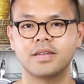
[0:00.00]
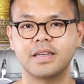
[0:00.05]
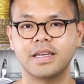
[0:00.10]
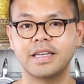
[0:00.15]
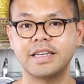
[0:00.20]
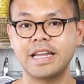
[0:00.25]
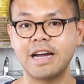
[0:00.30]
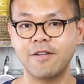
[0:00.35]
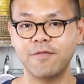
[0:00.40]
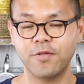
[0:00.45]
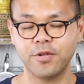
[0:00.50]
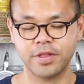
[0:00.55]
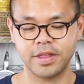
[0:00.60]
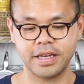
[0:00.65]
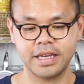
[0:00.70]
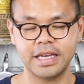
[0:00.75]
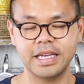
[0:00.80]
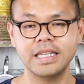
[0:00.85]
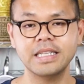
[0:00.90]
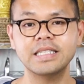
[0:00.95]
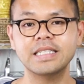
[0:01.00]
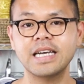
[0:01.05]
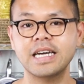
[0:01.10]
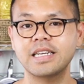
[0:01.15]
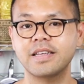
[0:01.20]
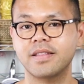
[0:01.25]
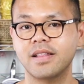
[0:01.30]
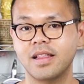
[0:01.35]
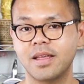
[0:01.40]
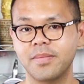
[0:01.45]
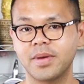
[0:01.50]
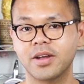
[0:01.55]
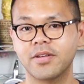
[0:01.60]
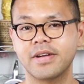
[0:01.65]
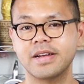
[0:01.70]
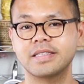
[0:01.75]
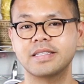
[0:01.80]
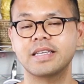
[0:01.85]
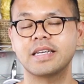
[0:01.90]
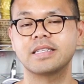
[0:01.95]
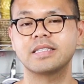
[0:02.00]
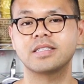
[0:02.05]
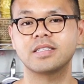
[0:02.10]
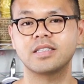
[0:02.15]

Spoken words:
And now for the inside of the lemongrass that's